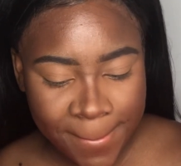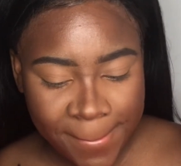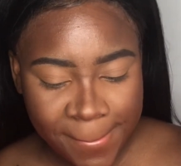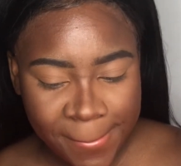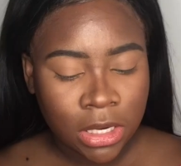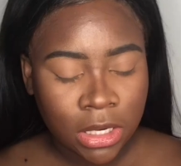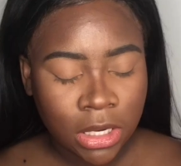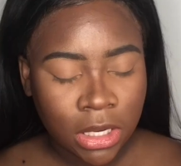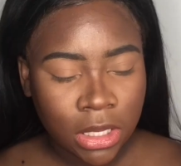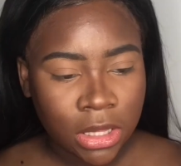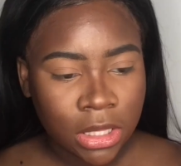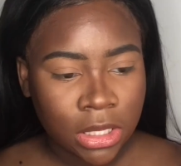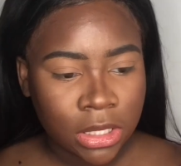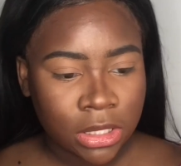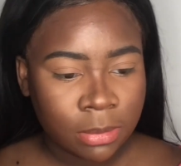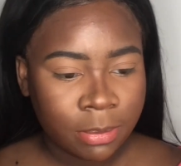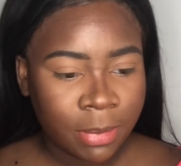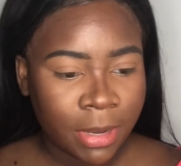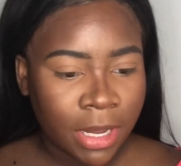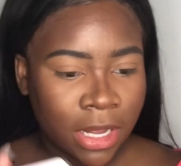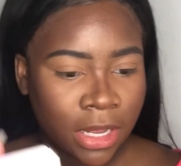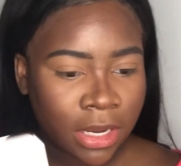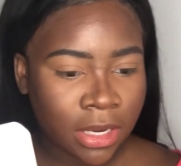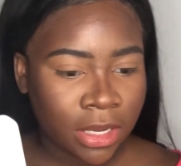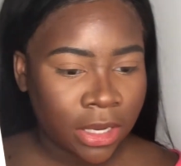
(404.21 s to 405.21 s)
Look at this
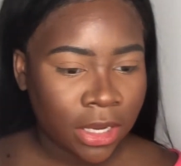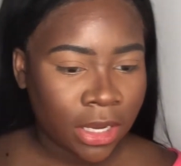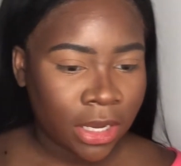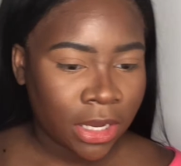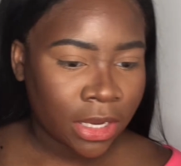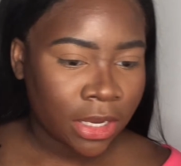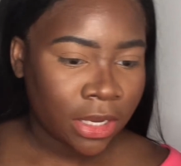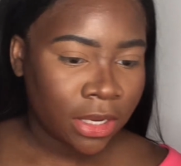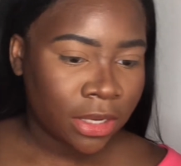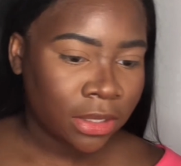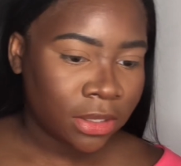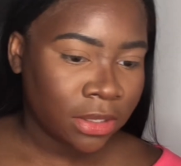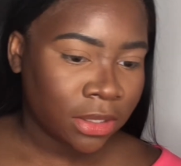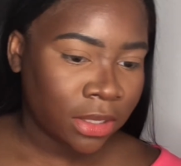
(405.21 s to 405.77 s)
palette, guys.